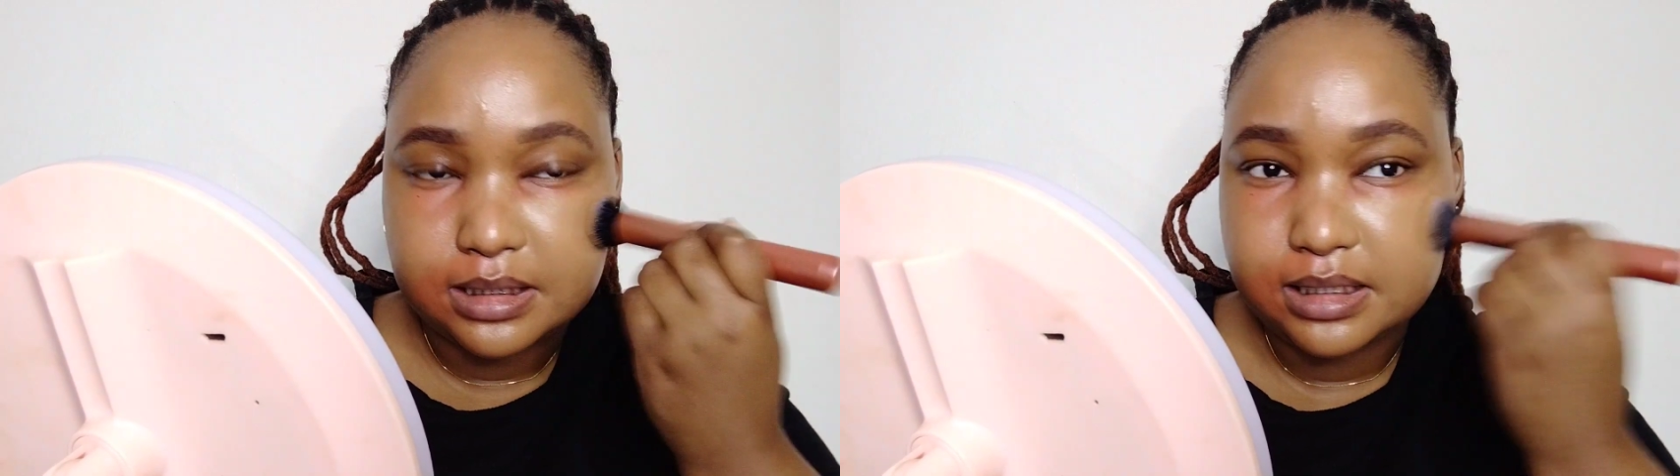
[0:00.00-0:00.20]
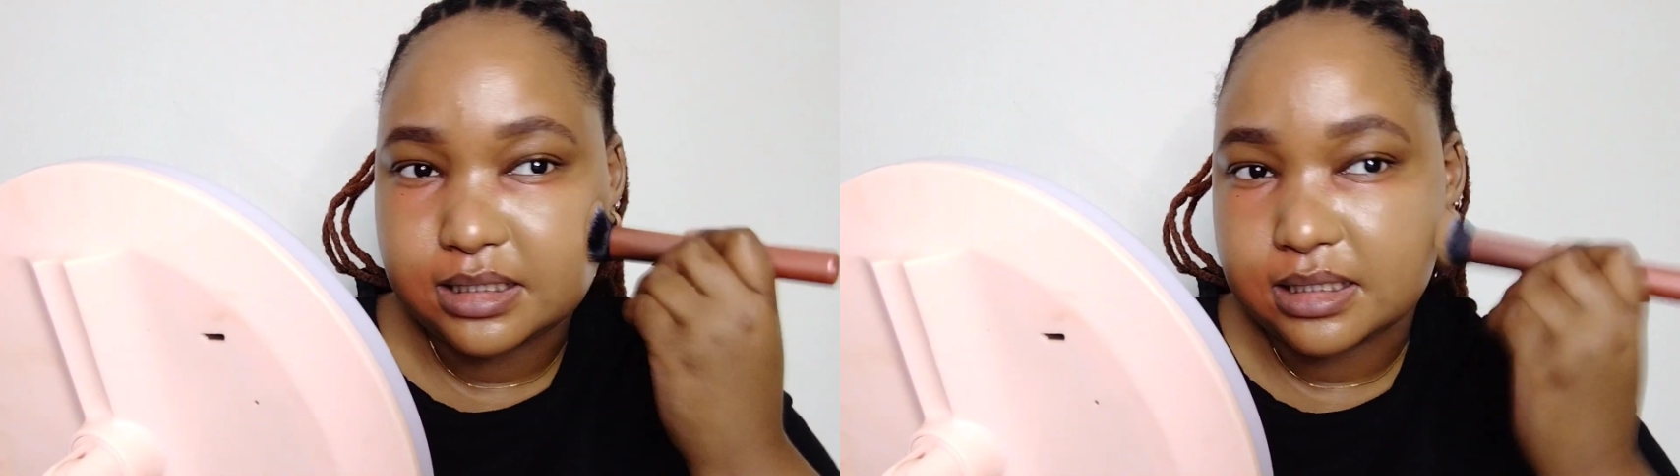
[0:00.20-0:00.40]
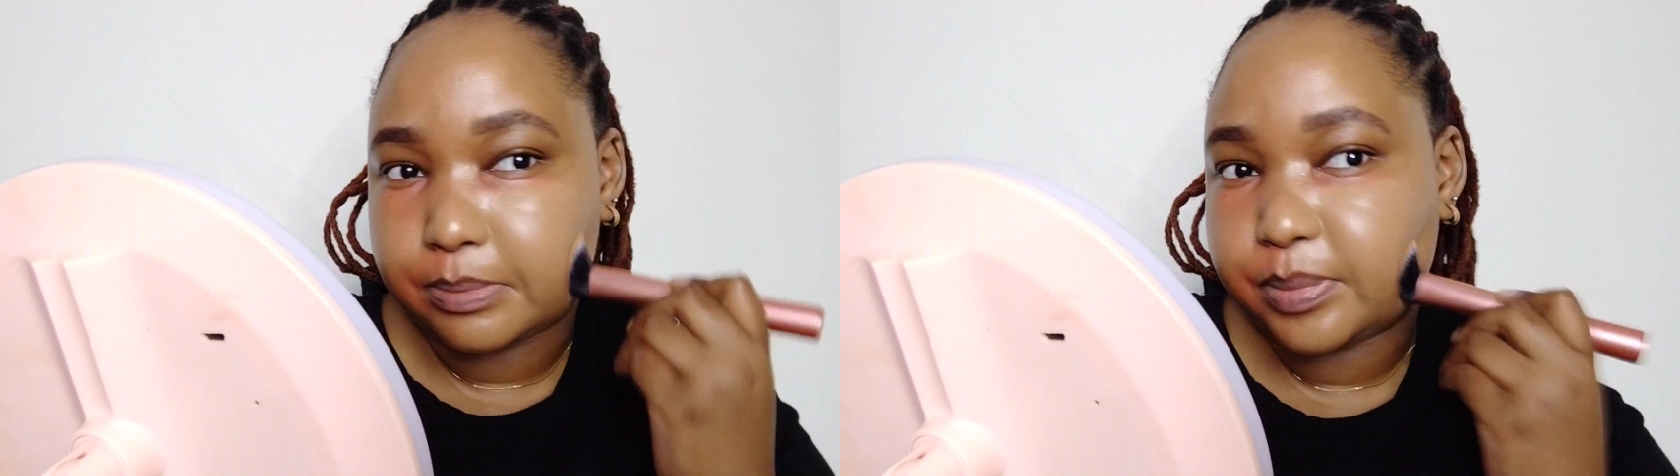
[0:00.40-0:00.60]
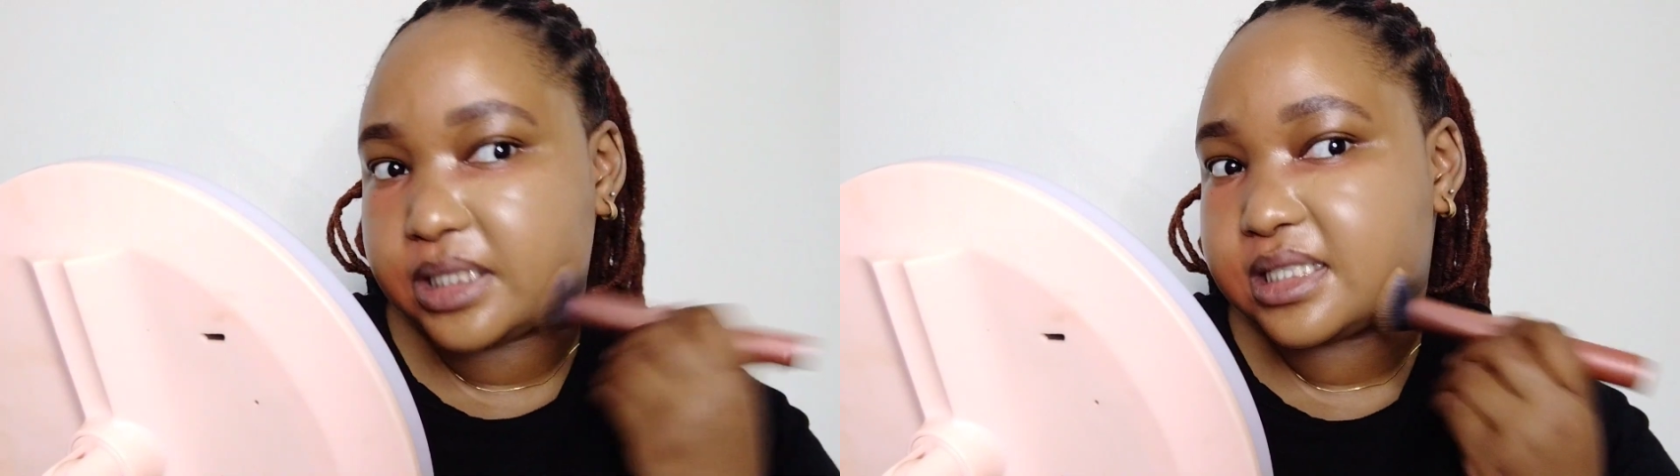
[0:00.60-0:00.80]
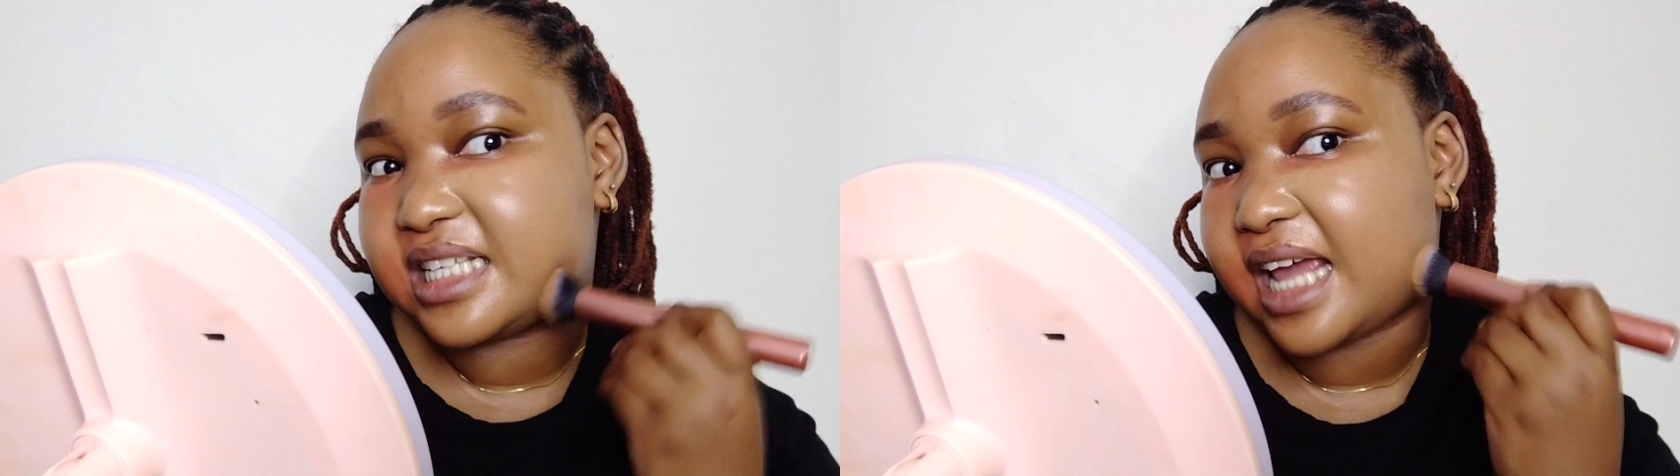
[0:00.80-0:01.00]
it's a
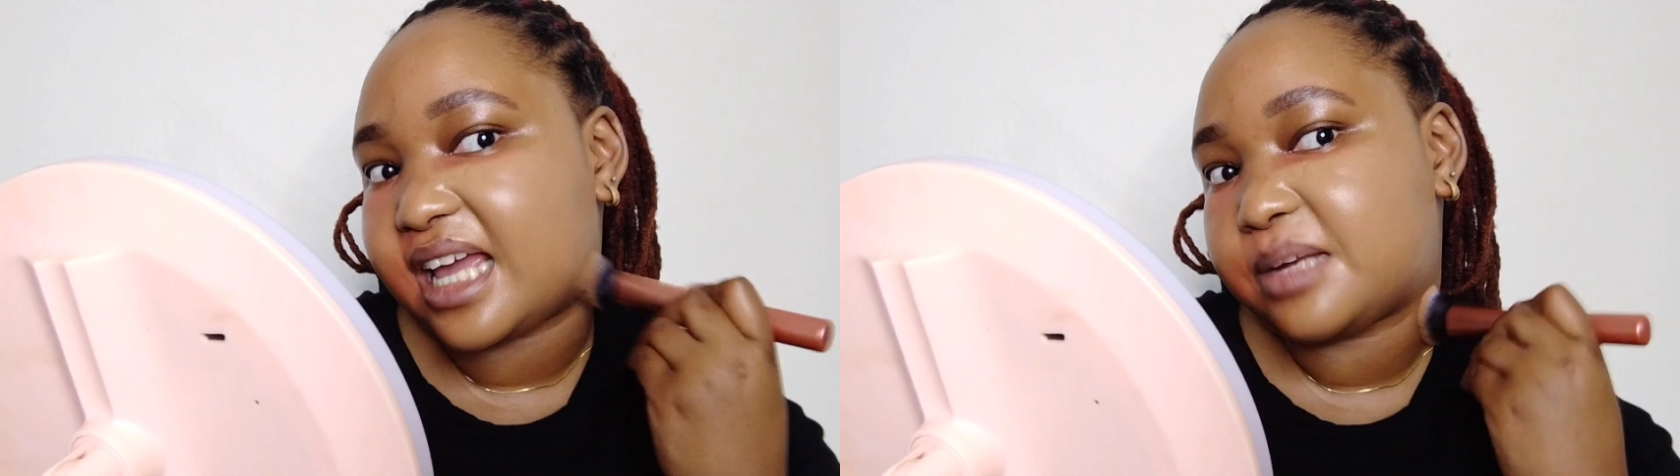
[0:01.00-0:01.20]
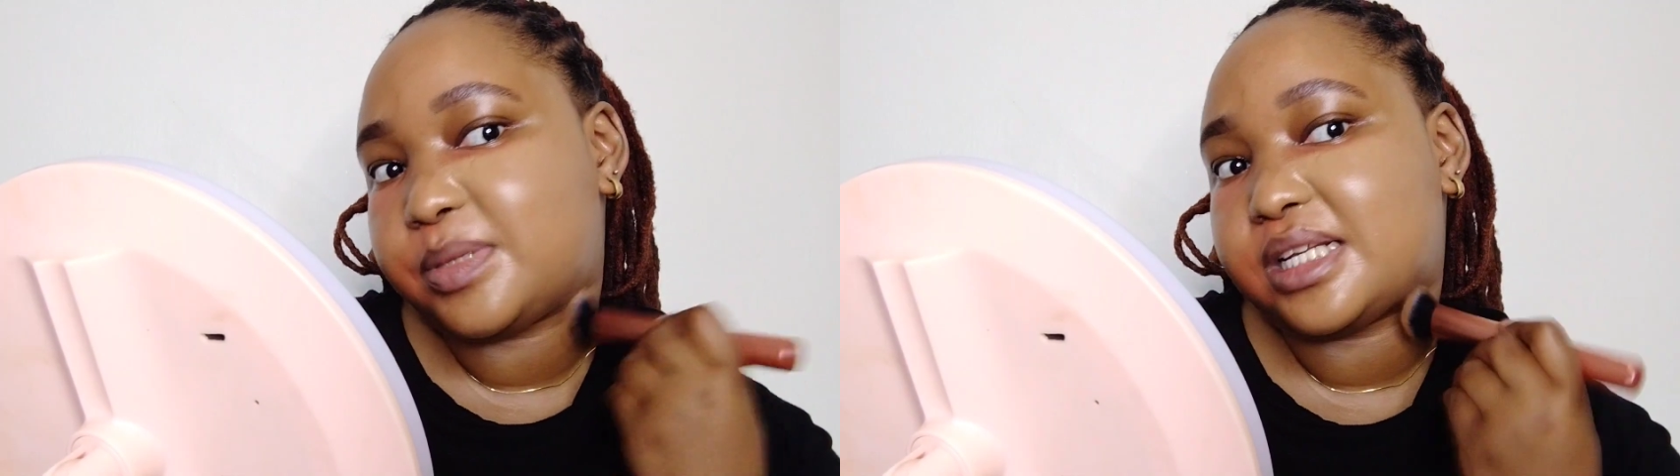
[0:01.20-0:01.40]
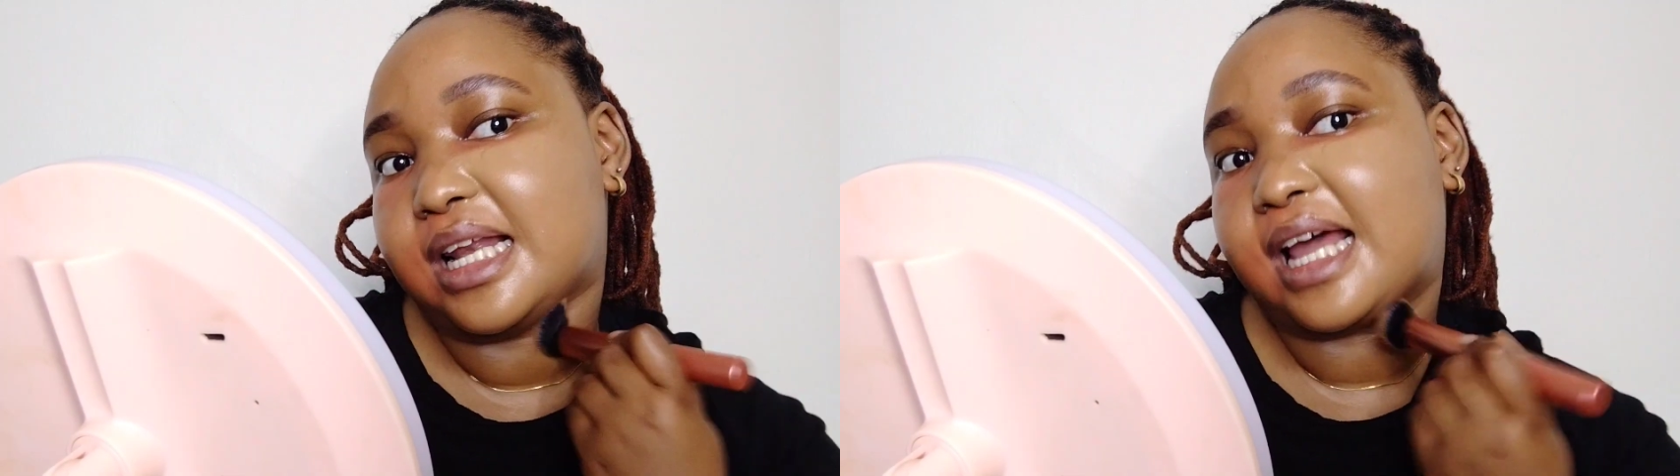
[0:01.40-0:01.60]
tad bit